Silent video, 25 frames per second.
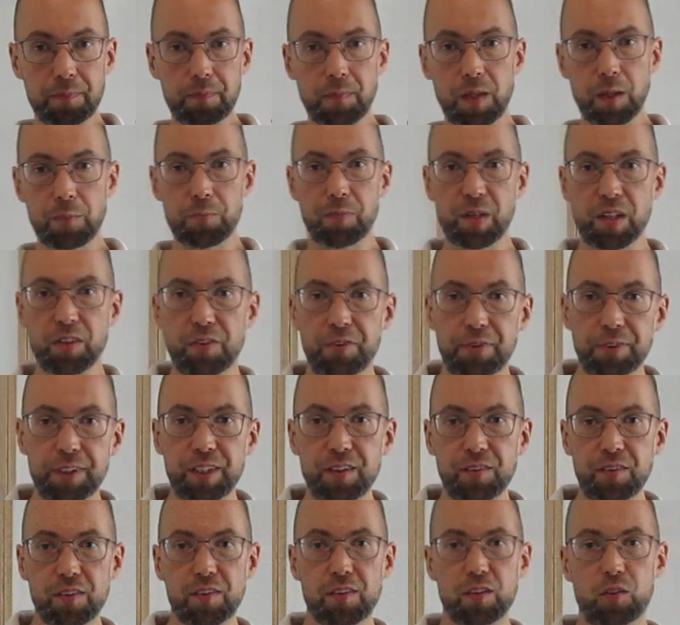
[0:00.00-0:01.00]
But 3
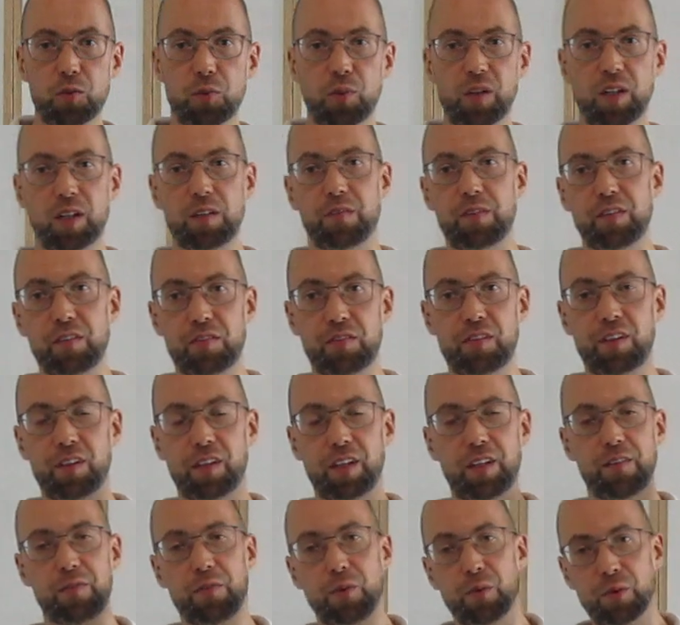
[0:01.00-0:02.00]
to the 12 is still,
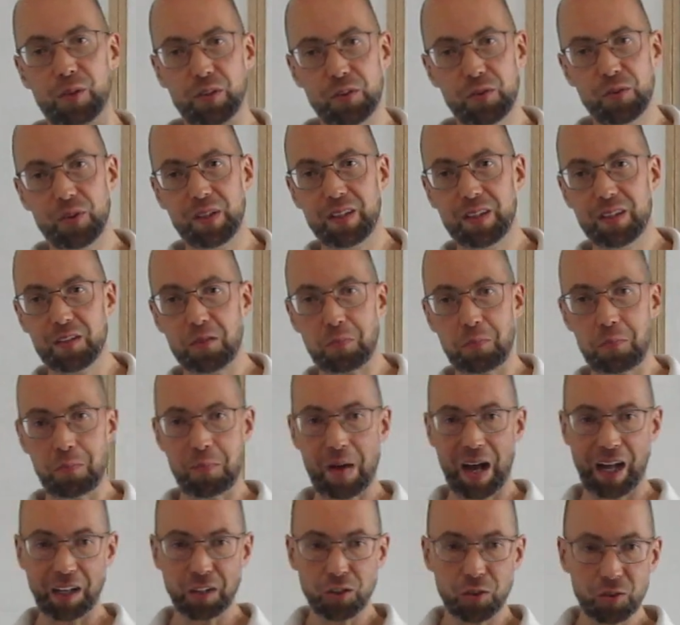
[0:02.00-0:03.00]
if you were doing this
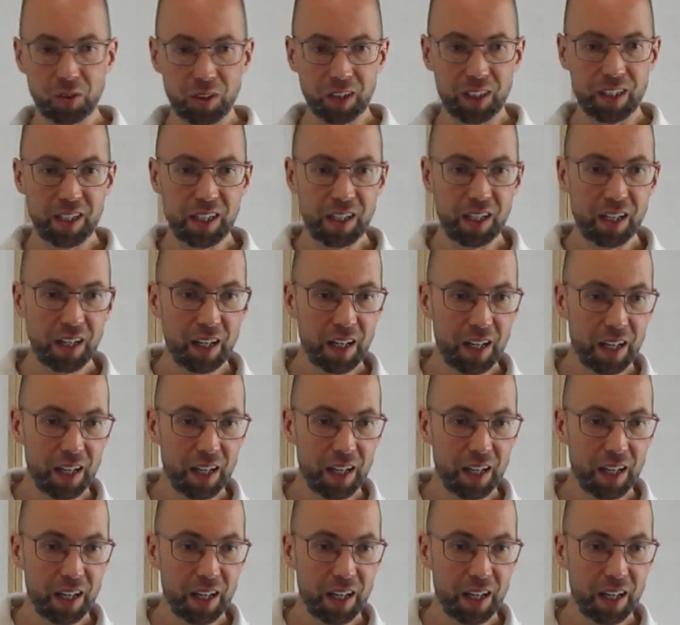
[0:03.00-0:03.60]
manually,